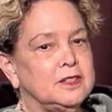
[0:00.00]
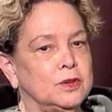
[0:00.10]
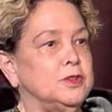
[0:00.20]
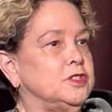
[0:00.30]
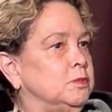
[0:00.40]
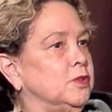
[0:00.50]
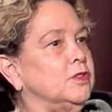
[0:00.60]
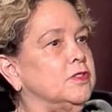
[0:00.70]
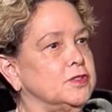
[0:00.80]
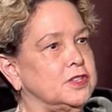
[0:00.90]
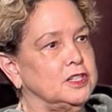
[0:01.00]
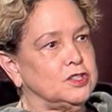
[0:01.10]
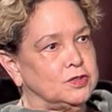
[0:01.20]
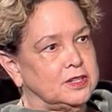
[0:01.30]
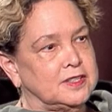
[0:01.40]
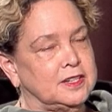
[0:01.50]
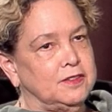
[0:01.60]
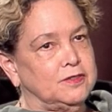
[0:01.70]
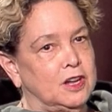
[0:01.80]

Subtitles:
going to both of those countries, and I've